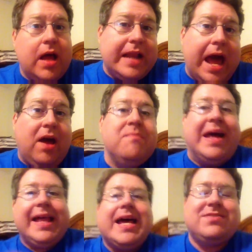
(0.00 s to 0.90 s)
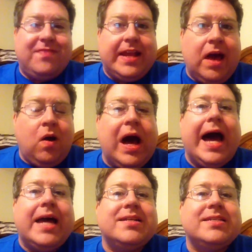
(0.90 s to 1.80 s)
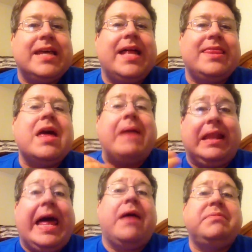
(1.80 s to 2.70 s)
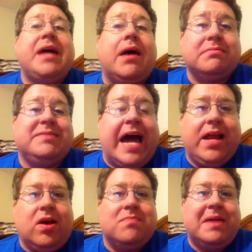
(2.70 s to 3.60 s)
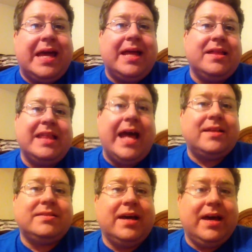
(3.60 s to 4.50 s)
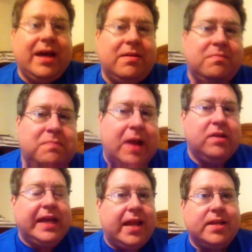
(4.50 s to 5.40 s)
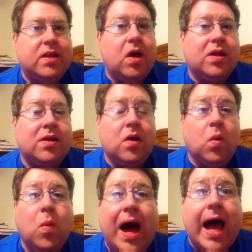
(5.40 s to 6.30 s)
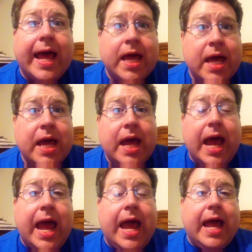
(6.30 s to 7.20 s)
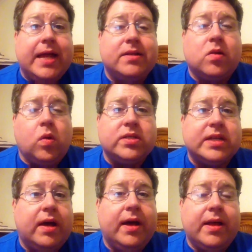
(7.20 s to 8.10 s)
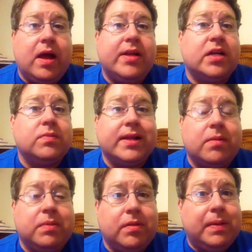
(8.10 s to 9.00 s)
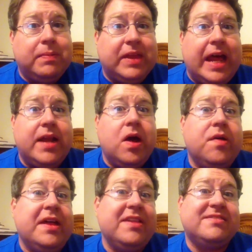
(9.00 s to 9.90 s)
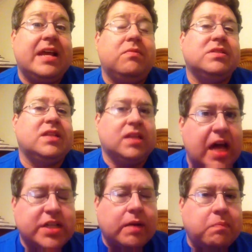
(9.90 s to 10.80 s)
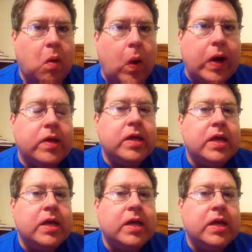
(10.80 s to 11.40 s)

Now, in my last video, I said that my laptop died on me, and apparently I did not know why. And of course, I talked with a couple of people that I know, and they said it was the logic board.